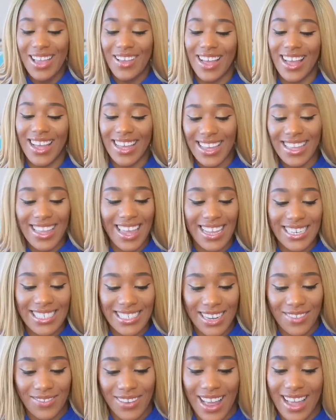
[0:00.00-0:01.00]
I could
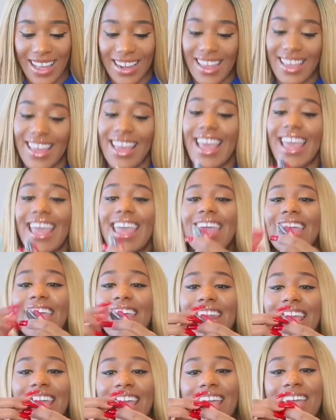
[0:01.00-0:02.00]
actually vlog like.
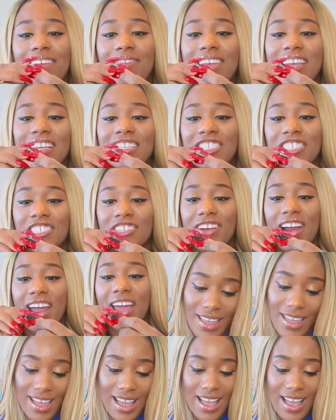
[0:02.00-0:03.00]
And they gave me a
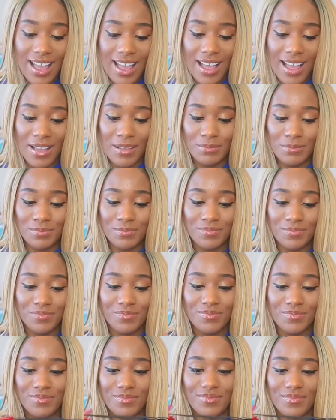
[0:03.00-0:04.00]
strap. And
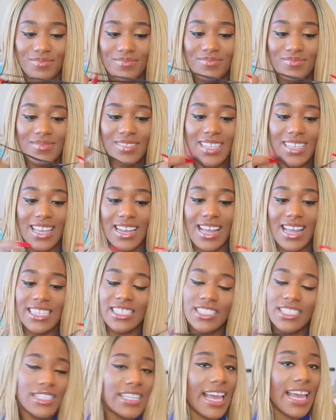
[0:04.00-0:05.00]
I
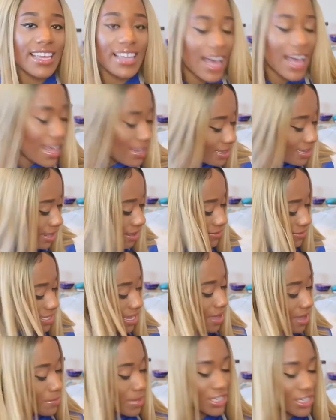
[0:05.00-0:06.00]
just like, I love to
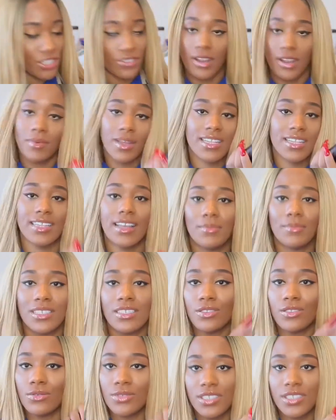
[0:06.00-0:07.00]
have my strap because I'd be
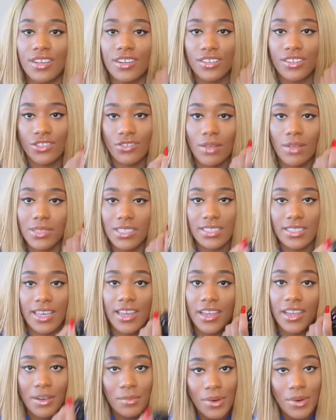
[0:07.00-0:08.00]
so scared to drop this
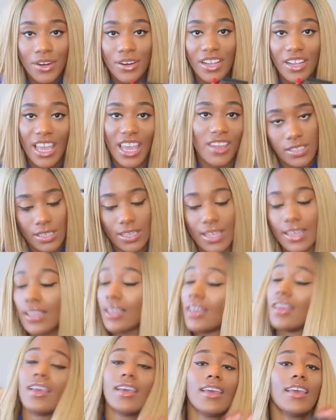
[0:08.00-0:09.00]
camera. And
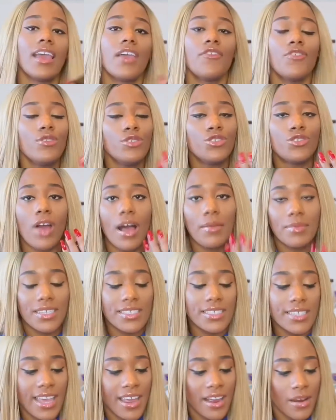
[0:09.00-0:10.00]
if you drop
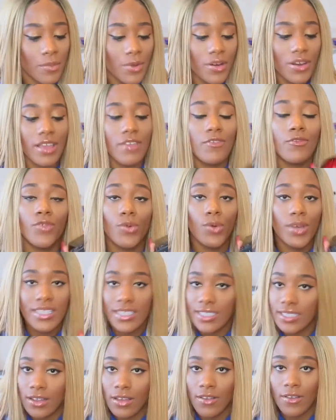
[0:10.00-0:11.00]
this camera, it
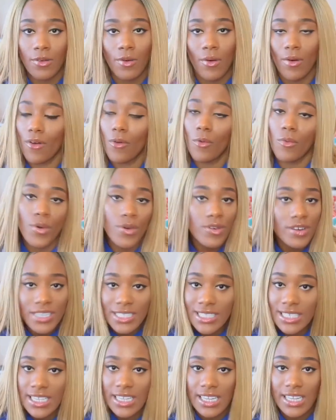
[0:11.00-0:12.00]
voids the
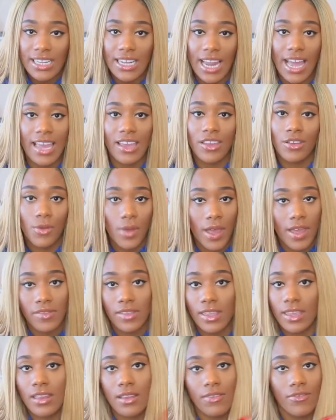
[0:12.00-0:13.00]
warranty. Like you have
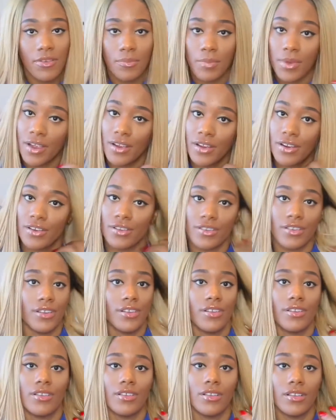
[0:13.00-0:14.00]
to get it repaired
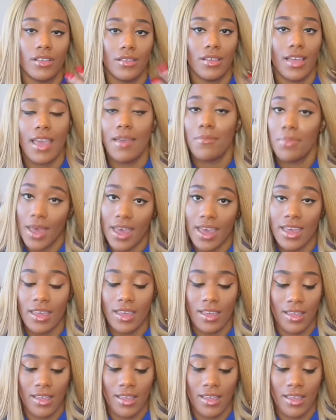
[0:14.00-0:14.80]
and pay.